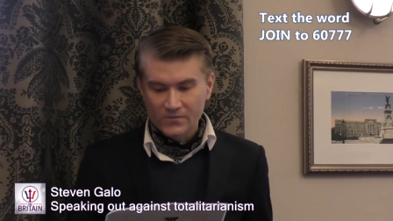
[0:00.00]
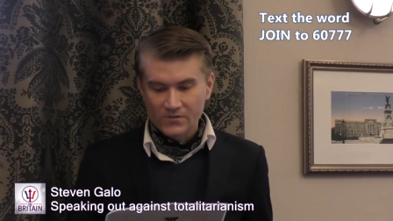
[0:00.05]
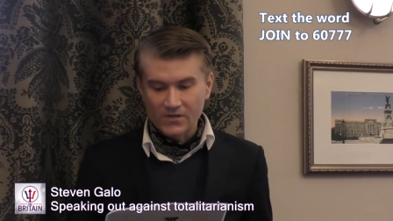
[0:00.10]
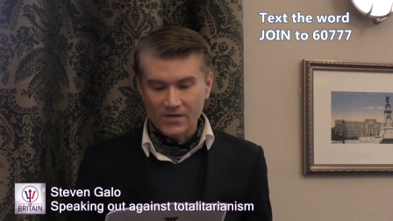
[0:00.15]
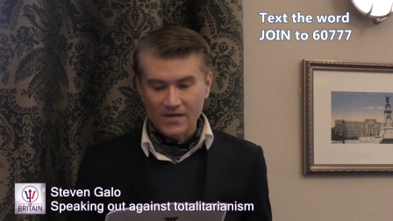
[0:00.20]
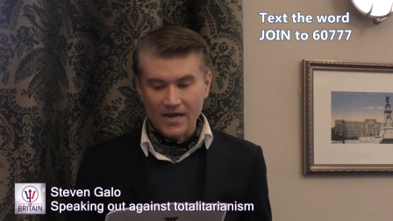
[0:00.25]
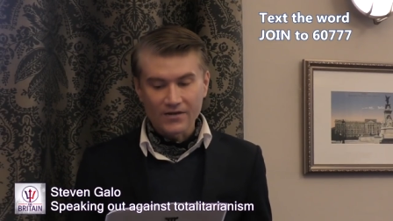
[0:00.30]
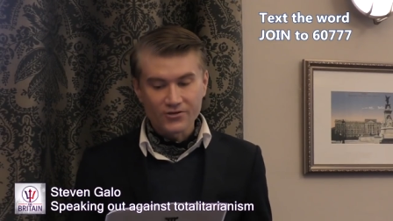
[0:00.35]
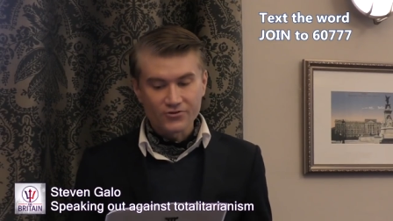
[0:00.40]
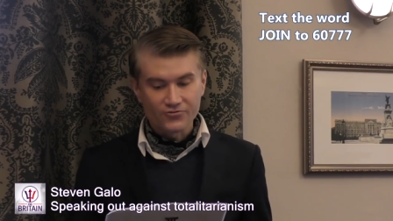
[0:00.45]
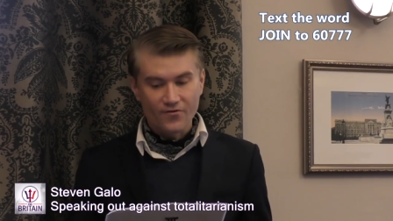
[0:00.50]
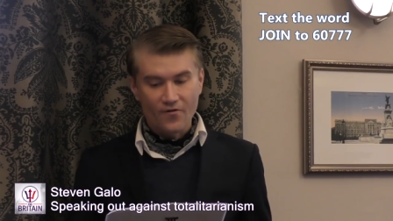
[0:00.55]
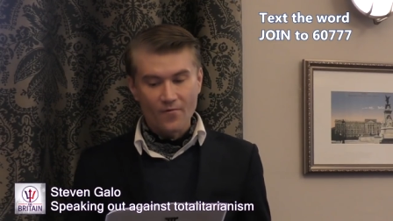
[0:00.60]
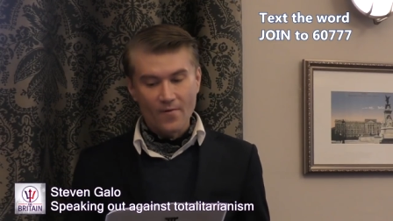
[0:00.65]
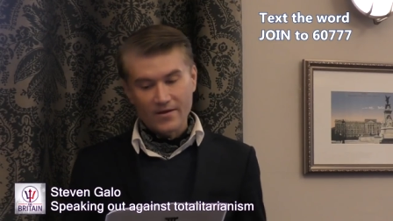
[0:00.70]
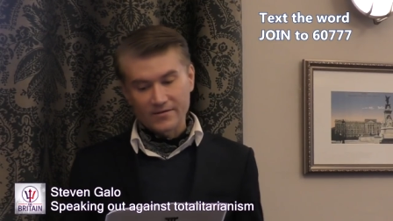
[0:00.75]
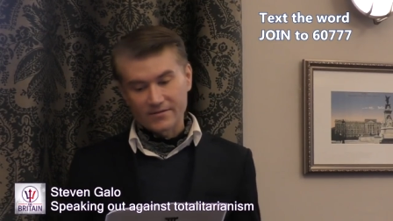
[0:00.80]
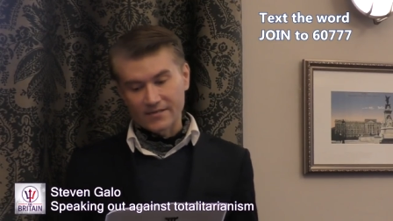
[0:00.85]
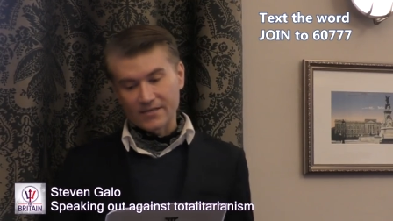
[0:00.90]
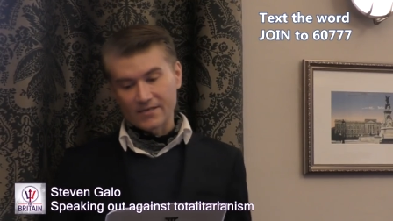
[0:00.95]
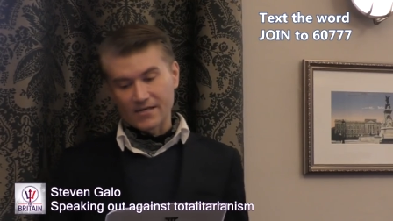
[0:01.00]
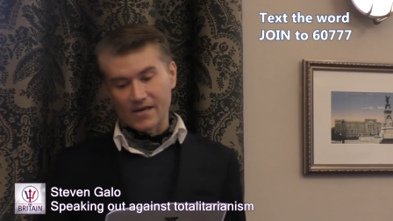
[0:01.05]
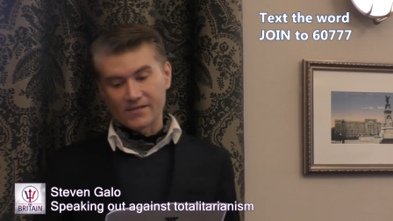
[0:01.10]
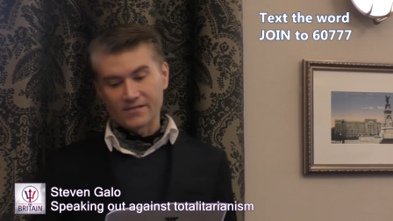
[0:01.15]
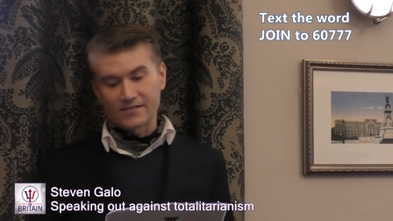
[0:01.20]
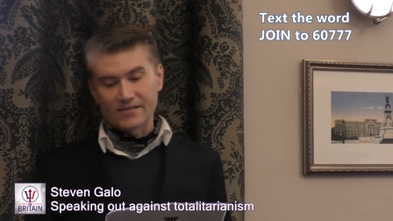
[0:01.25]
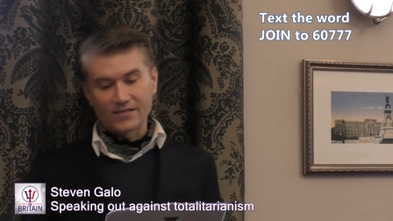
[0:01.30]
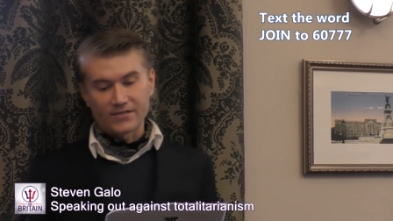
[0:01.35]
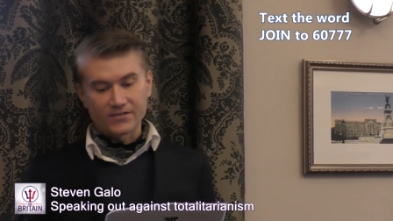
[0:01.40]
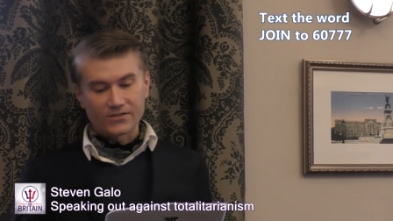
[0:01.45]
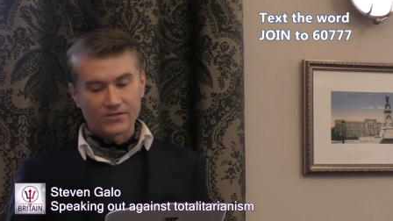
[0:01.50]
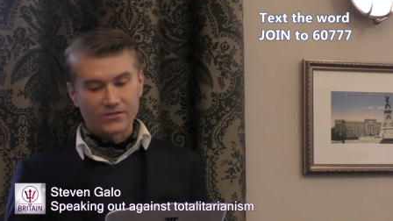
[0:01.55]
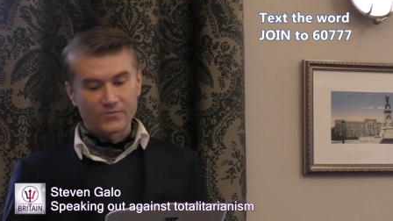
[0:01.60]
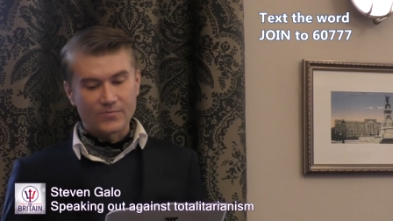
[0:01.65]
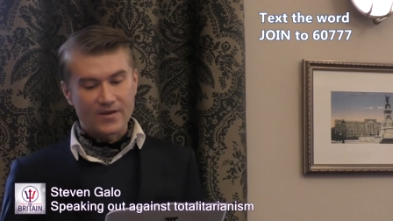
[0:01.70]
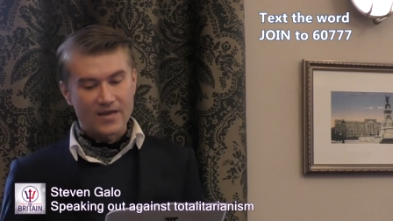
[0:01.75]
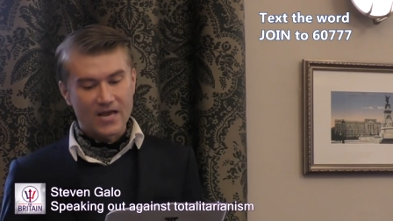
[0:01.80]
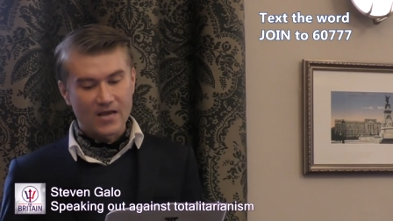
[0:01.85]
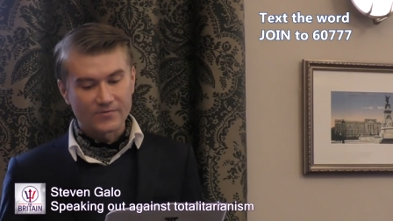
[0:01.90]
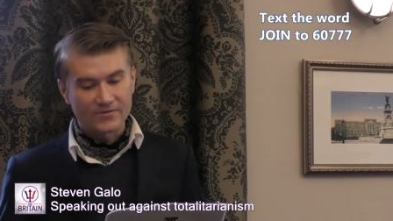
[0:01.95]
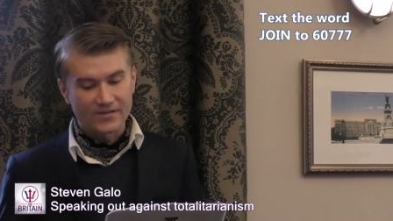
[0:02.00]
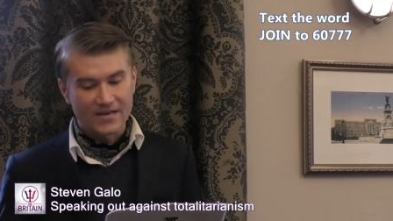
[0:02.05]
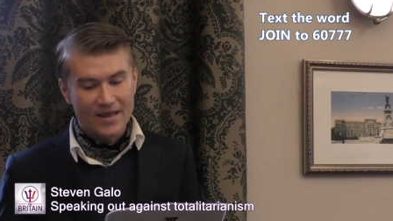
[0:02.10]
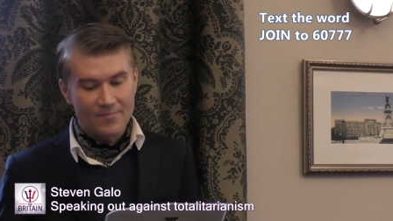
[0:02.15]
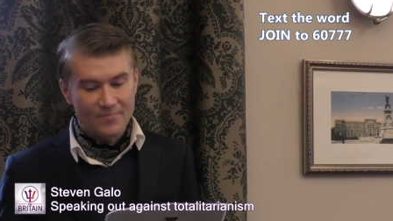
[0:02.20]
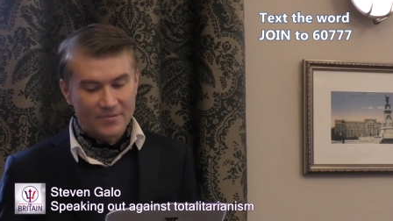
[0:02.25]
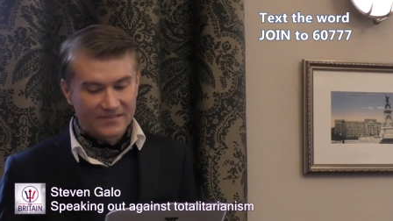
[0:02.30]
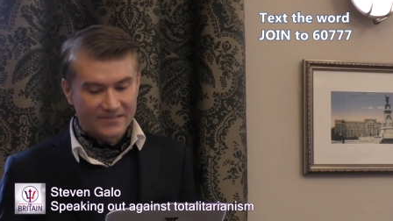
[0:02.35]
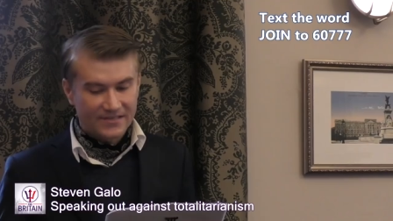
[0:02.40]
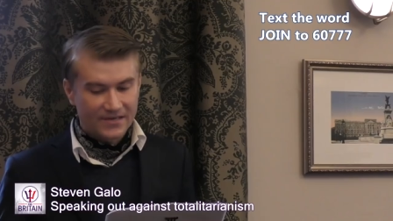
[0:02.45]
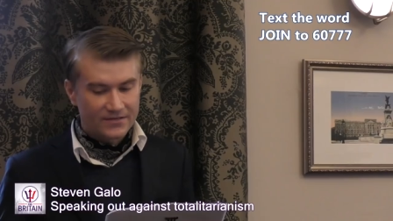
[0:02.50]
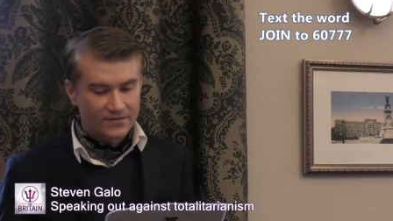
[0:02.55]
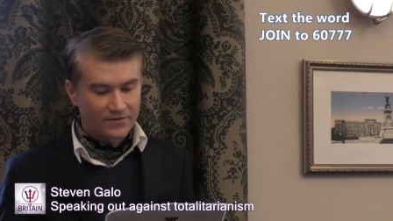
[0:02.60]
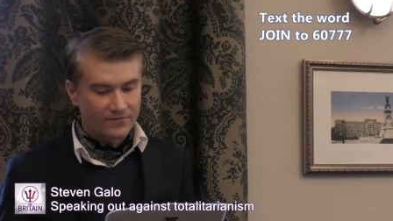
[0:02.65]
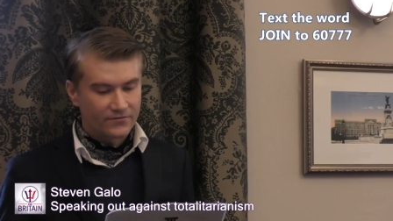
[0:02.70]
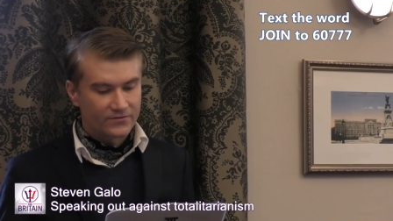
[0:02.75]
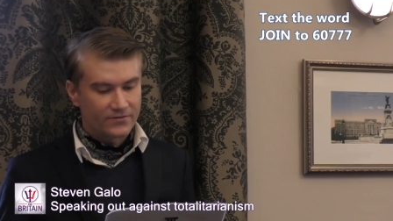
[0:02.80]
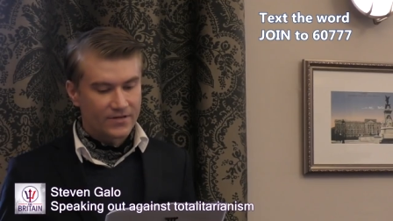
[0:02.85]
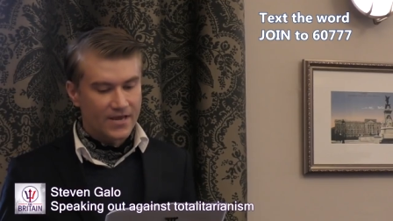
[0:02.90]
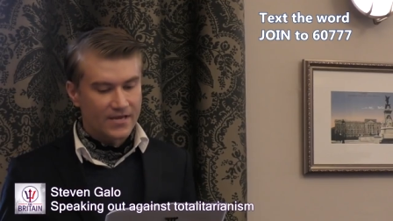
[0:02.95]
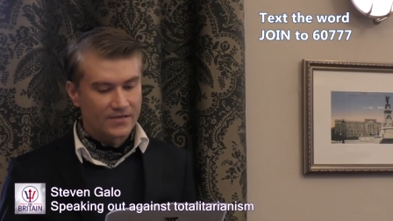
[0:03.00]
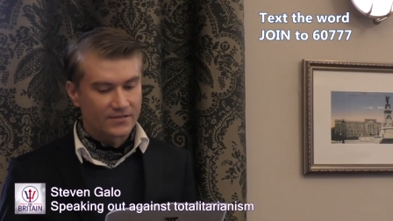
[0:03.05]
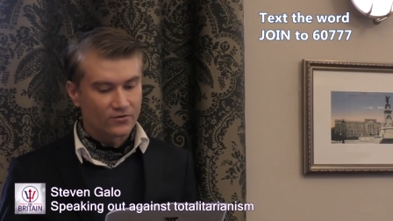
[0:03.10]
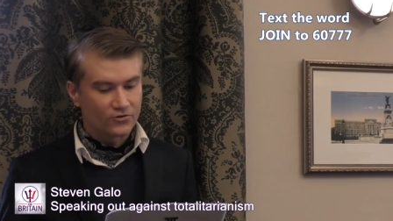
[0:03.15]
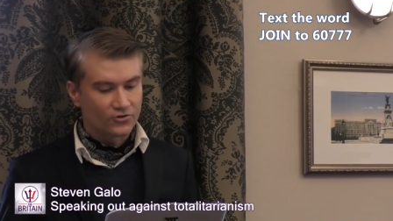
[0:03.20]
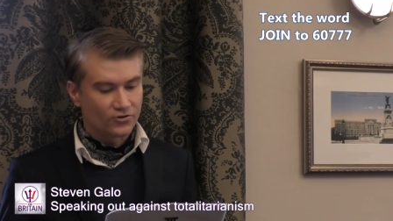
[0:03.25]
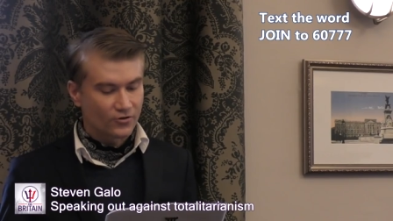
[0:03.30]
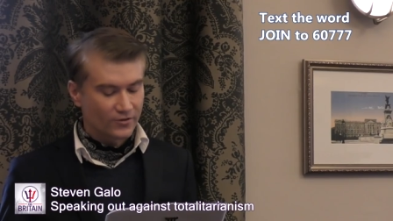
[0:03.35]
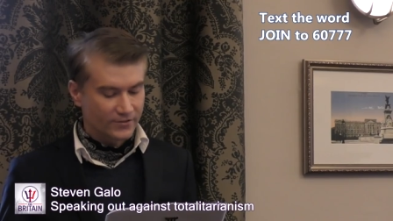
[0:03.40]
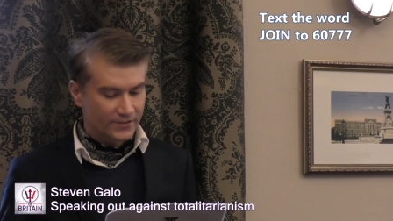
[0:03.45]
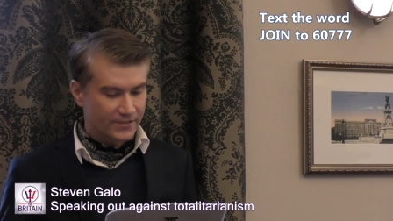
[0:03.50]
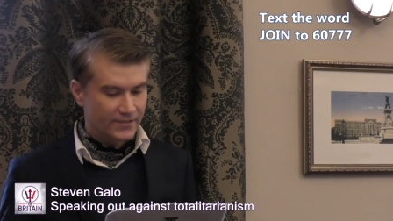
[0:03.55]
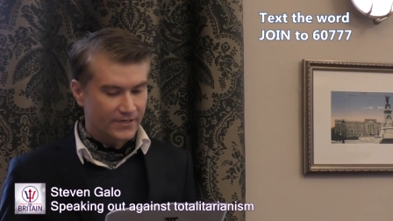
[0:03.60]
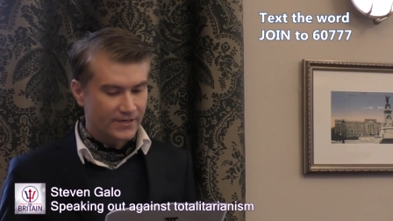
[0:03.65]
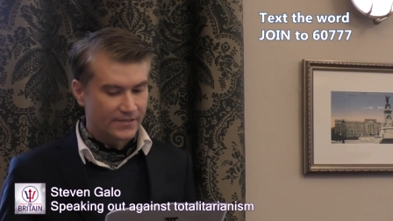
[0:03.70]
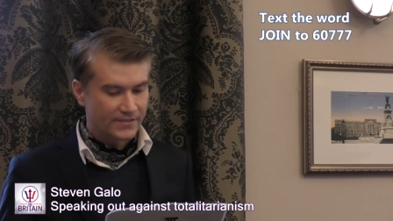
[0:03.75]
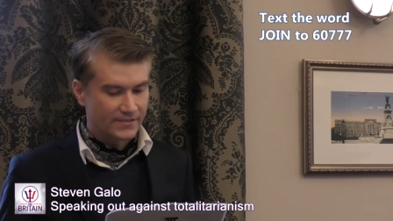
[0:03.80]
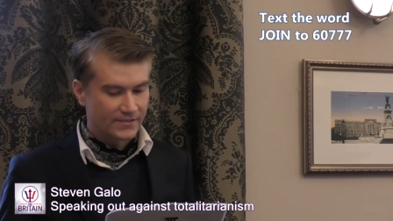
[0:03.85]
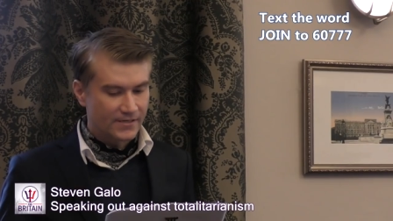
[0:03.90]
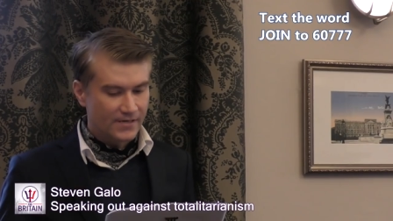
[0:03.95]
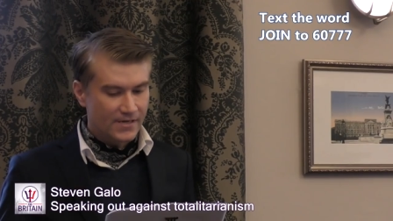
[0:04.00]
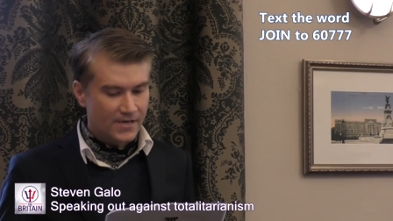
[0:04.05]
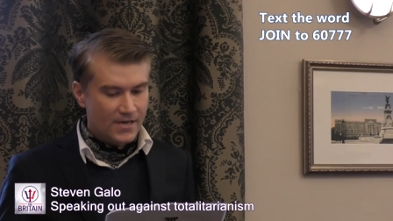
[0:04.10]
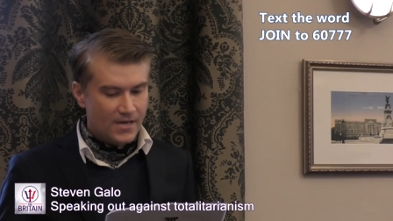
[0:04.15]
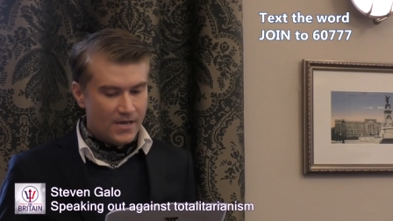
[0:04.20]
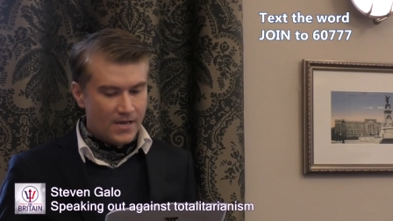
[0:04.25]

the country of our ancestors becomes an epicenter for these atrocities.